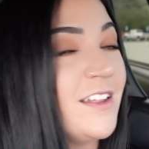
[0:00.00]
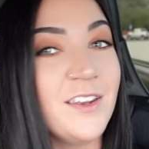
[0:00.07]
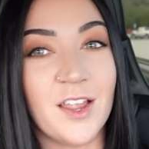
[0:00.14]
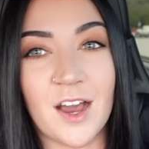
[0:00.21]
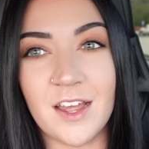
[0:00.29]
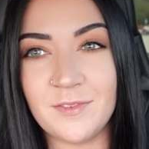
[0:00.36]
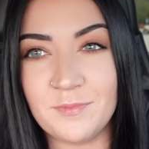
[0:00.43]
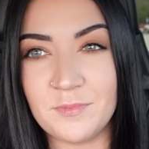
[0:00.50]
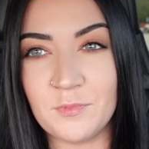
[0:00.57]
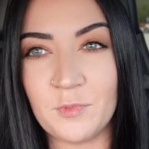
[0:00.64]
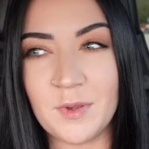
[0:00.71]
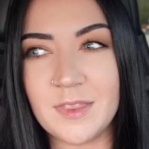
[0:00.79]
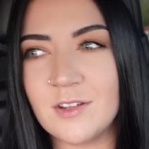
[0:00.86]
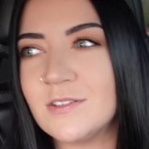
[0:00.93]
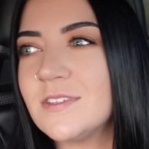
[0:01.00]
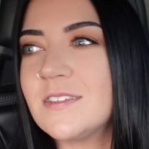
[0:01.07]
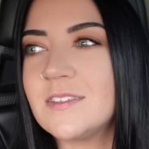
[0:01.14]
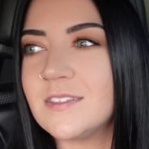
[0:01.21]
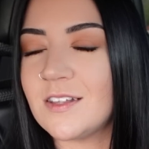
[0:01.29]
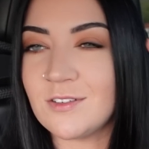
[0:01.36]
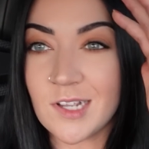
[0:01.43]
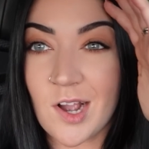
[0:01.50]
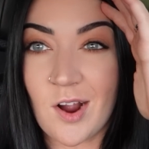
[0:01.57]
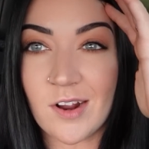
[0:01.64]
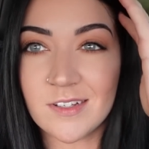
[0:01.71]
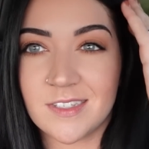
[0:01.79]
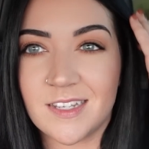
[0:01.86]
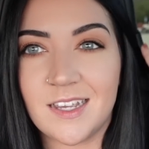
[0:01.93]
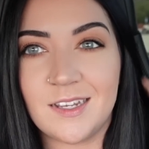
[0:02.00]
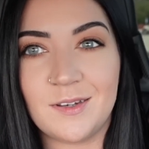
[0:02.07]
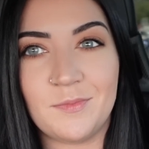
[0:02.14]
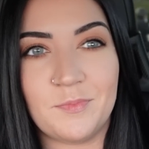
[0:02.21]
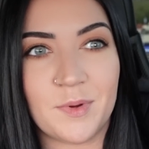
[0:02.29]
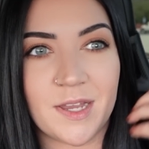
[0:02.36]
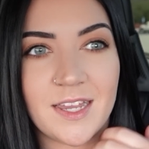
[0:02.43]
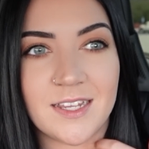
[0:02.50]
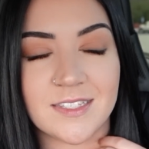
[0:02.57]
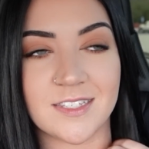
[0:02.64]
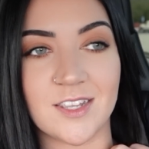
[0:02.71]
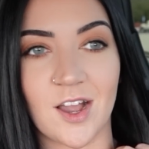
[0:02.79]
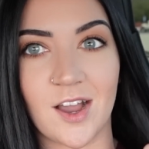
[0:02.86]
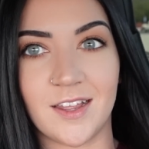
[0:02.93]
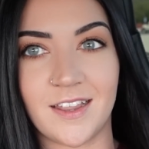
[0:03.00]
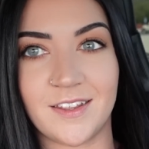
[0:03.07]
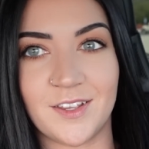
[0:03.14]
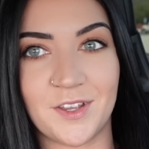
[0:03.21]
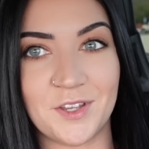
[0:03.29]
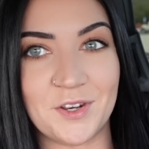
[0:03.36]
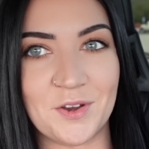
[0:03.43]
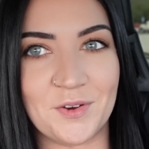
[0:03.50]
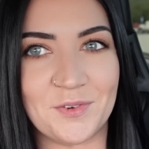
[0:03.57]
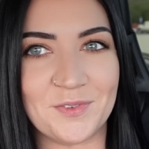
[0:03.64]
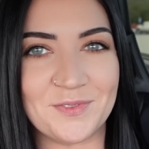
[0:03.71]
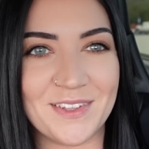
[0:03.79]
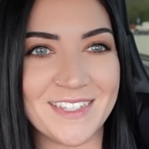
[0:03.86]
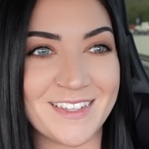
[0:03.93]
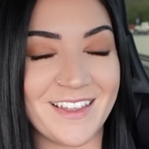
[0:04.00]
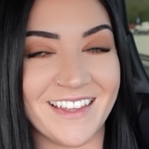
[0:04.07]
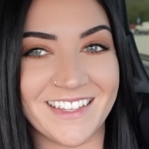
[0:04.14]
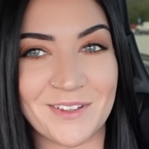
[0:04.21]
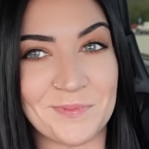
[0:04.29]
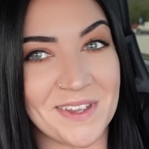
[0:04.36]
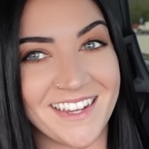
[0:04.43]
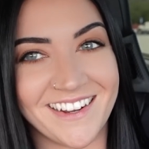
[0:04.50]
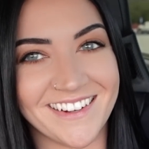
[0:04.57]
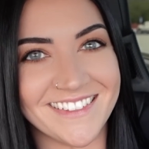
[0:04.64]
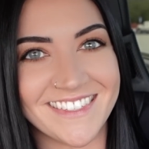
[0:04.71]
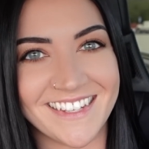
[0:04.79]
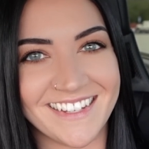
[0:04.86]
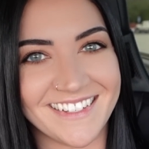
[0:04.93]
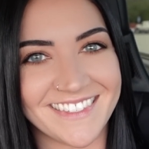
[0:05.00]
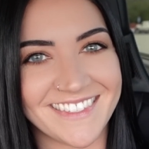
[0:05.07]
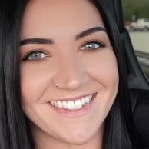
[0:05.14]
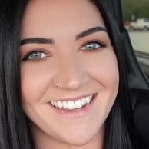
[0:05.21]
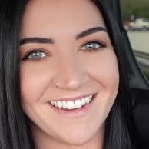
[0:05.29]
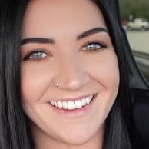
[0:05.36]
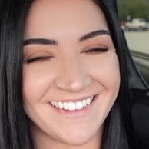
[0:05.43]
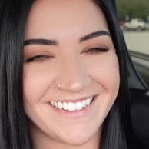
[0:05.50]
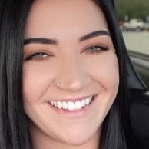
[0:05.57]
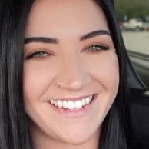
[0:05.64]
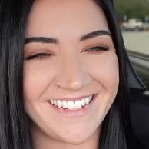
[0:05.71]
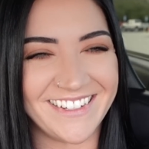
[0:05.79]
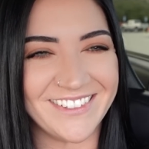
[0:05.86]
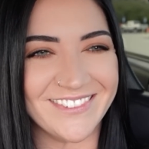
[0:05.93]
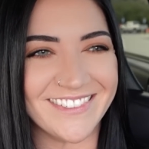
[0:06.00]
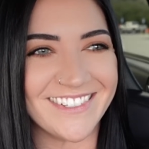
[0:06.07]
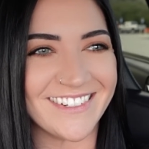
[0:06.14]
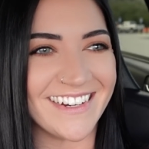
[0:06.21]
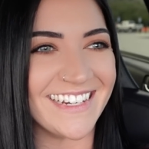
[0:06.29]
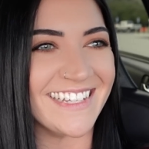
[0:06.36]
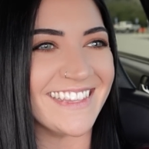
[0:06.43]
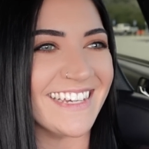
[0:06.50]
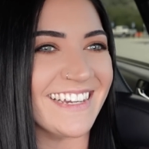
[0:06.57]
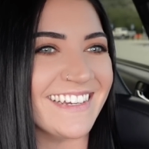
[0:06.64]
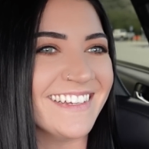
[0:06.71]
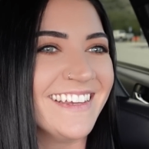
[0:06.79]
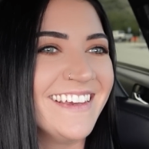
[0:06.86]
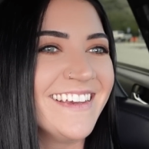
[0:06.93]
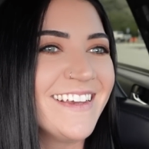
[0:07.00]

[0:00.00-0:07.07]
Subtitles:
Not, there's a car scene, but it's not, you know, it's not like the big car scene. not huge or anything.